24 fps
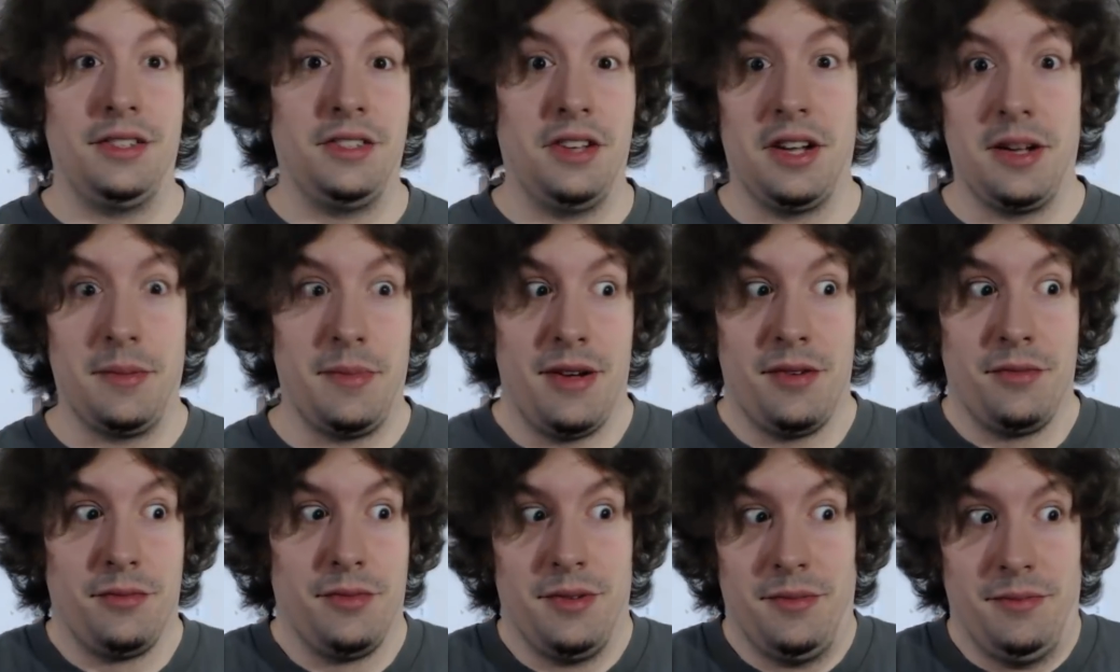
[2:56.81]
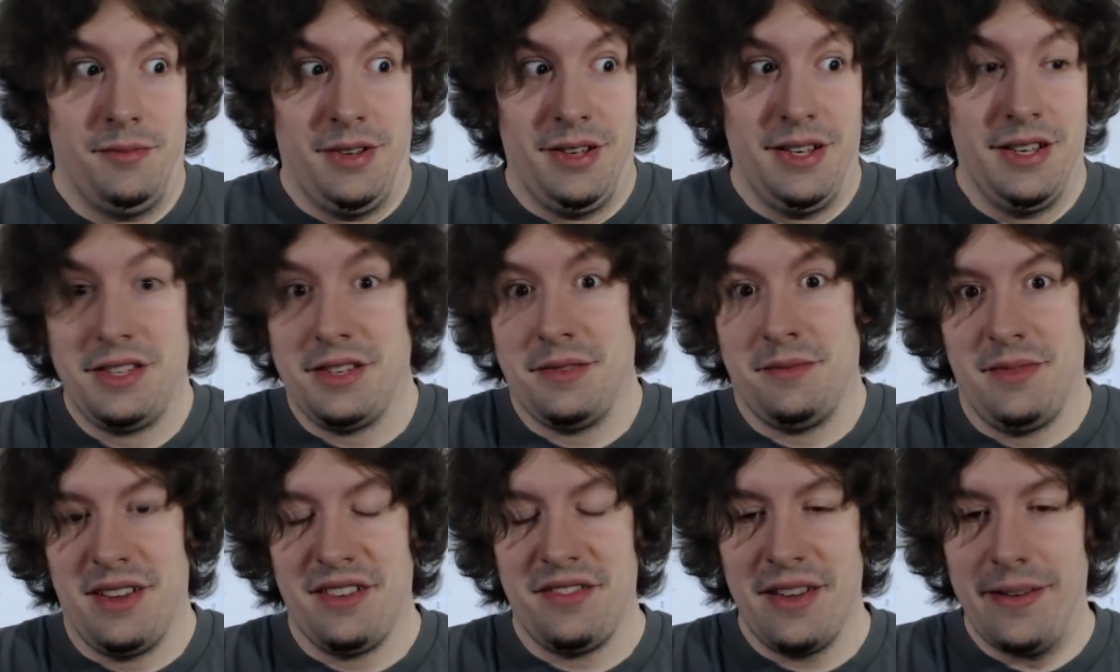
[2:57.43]
well, I talk about what
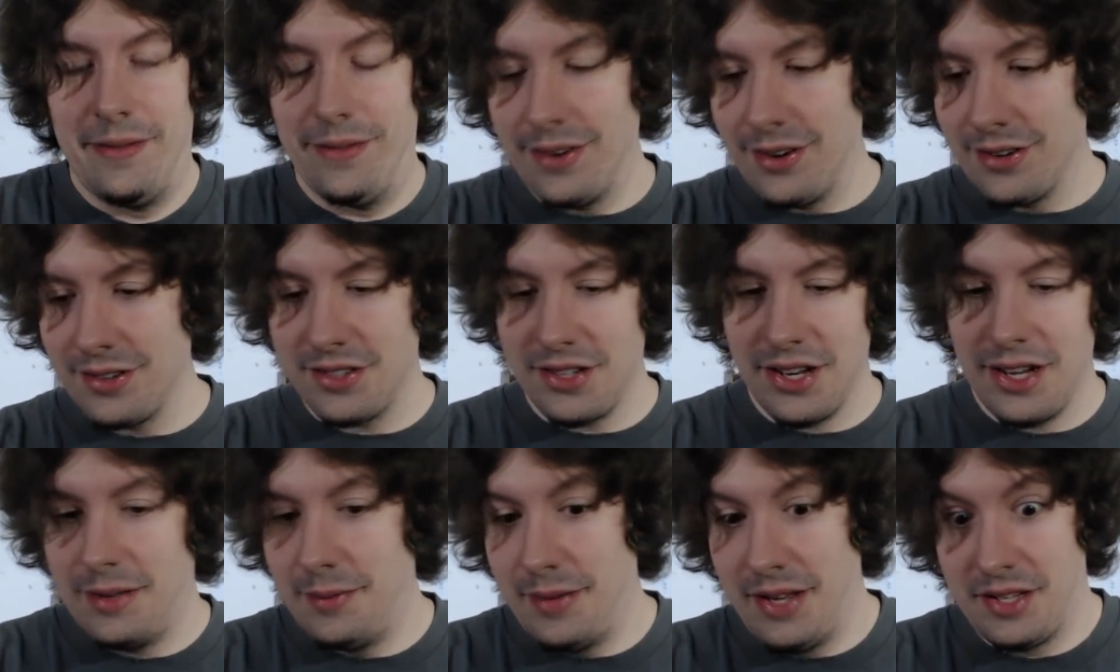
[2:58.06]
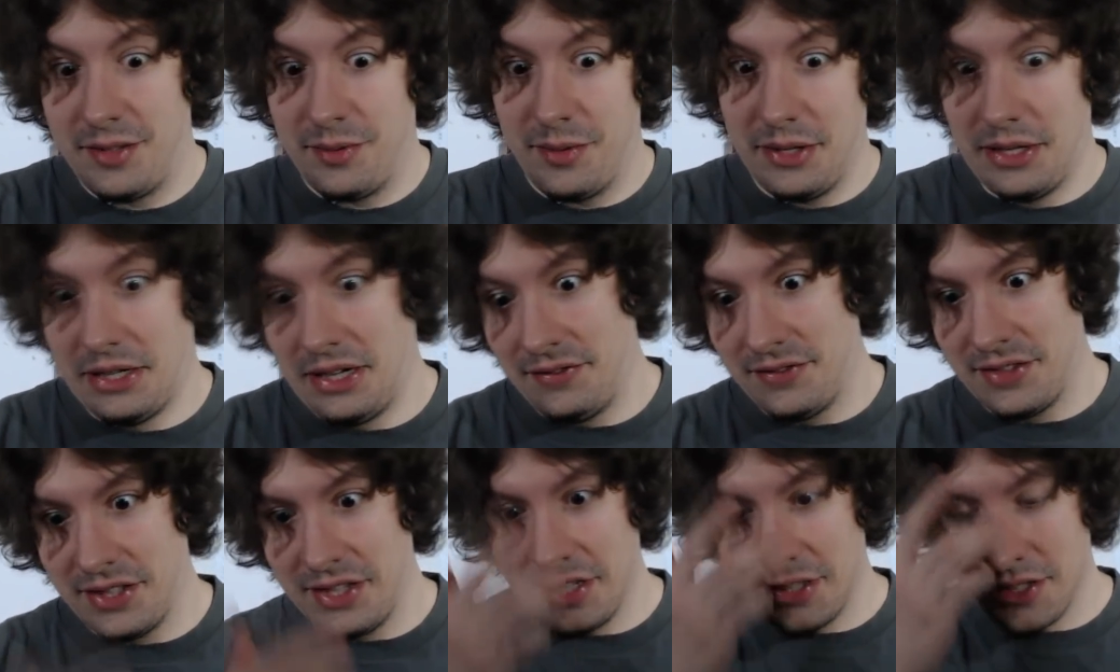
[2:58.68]
isn't my favorite art style. I guess we're
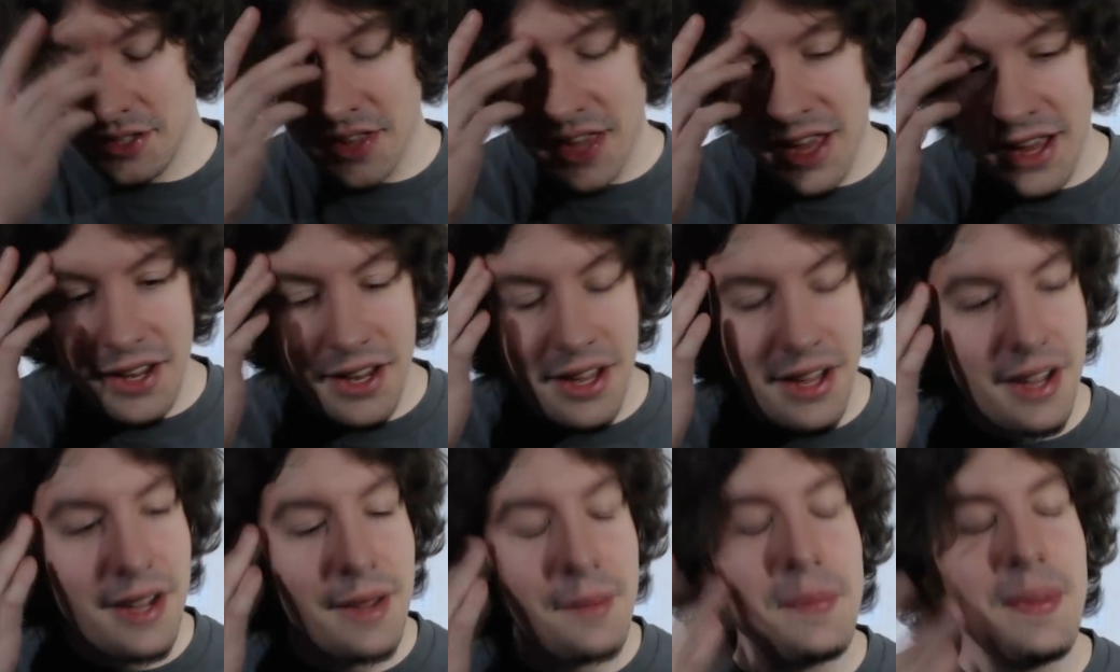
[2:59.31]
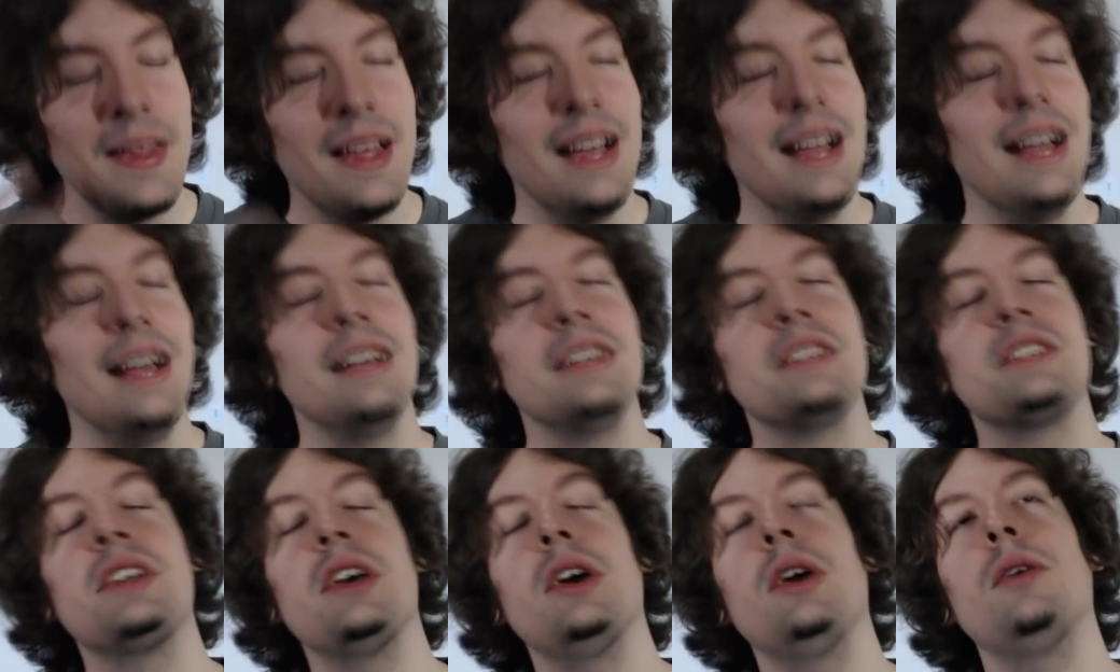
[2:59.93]
gonna have to get to that. Um,
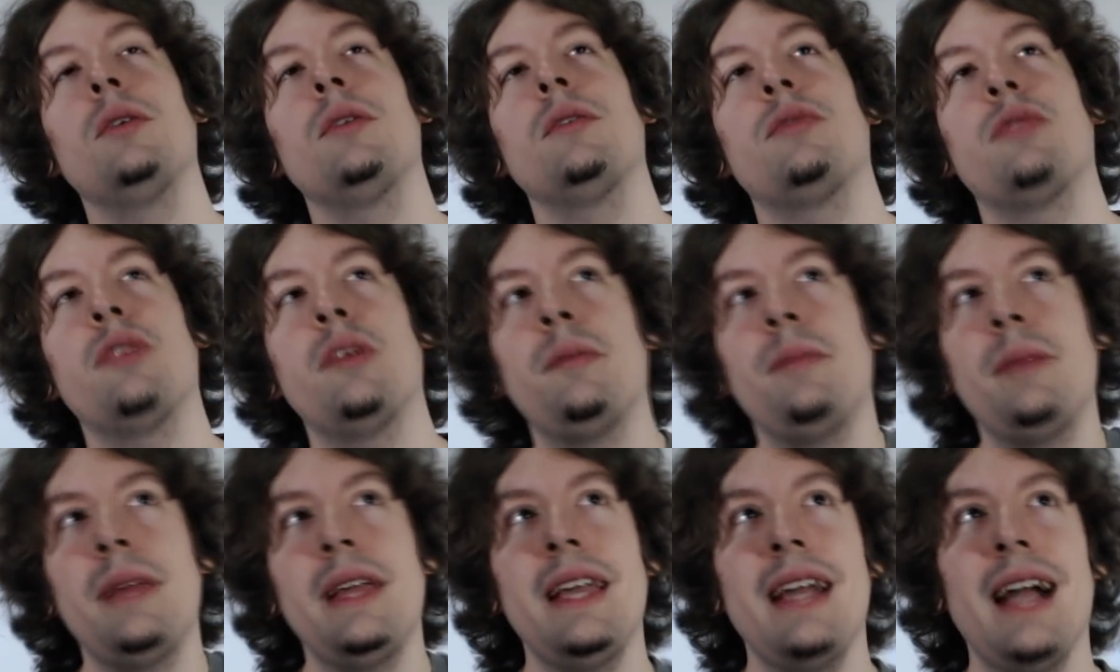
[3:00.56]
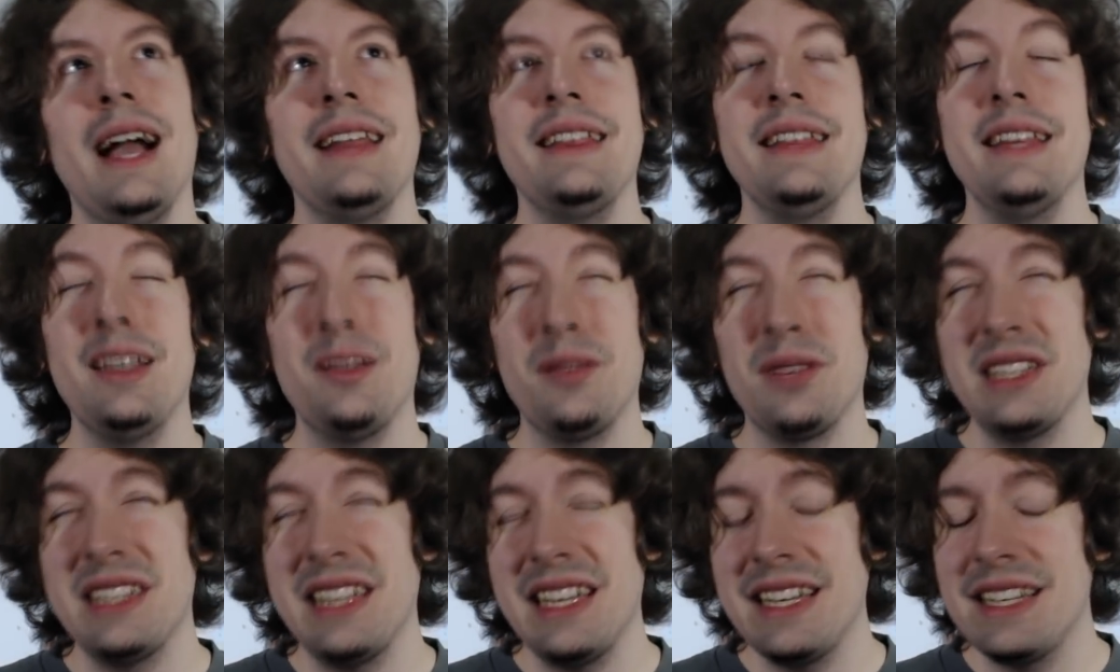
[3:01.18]
so, for me, I think
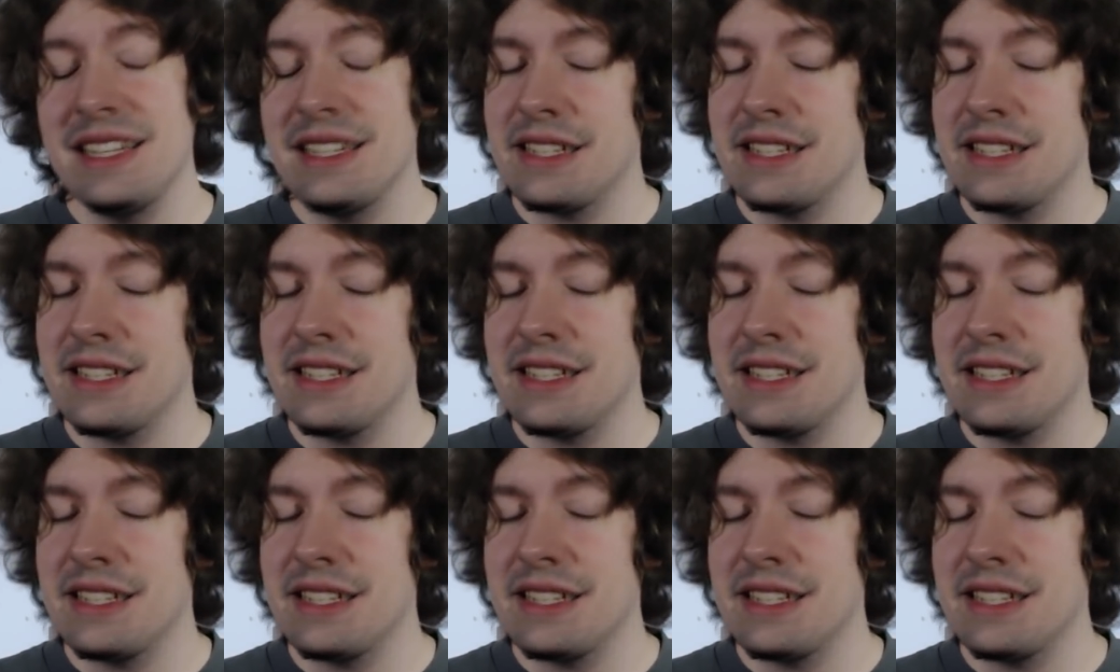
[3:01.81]
it really